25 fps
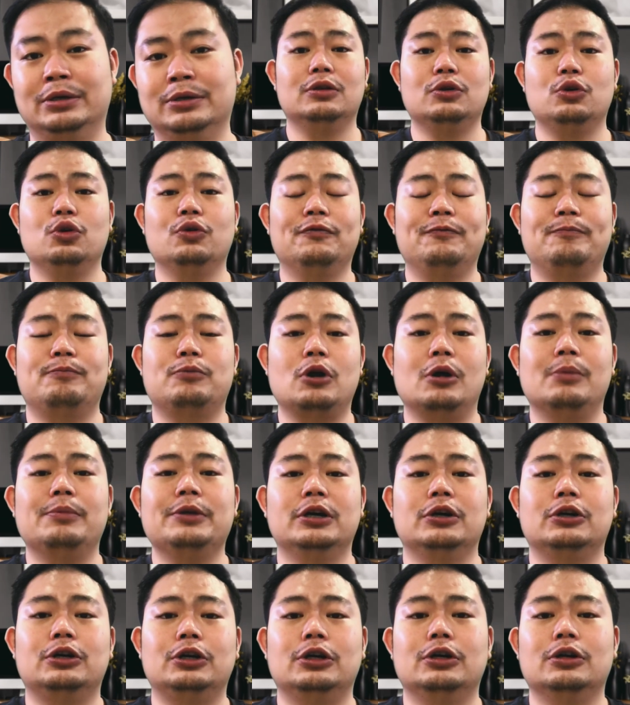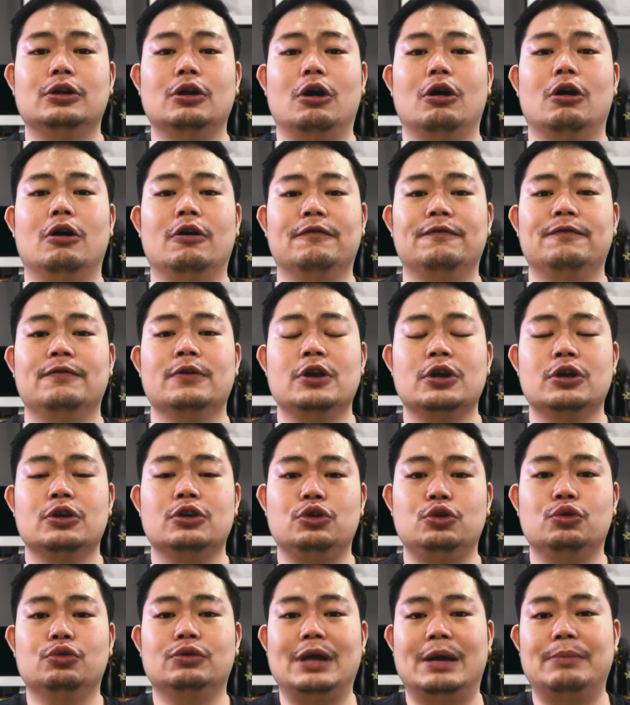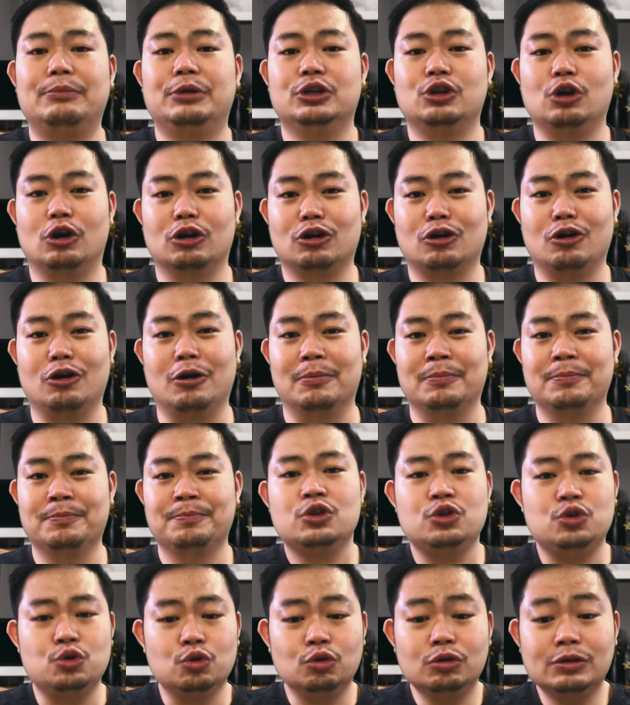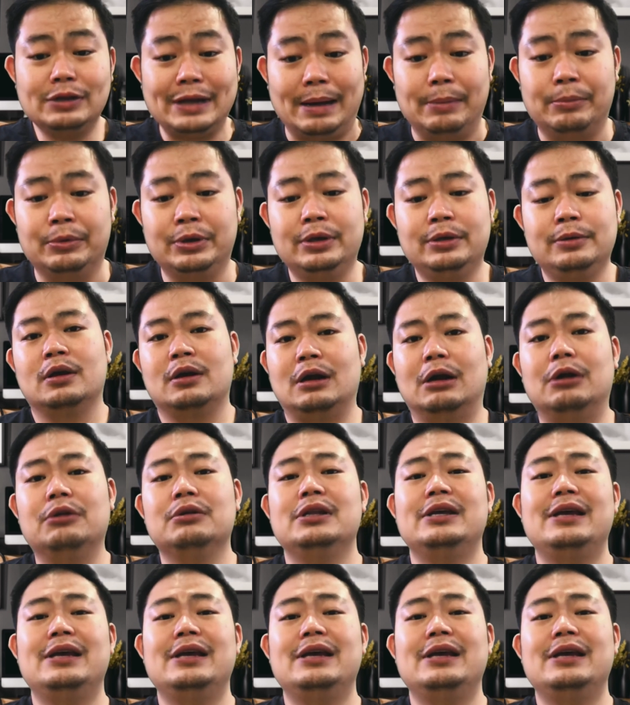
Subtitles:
You've probably heard of Udemy.com. Udemy currently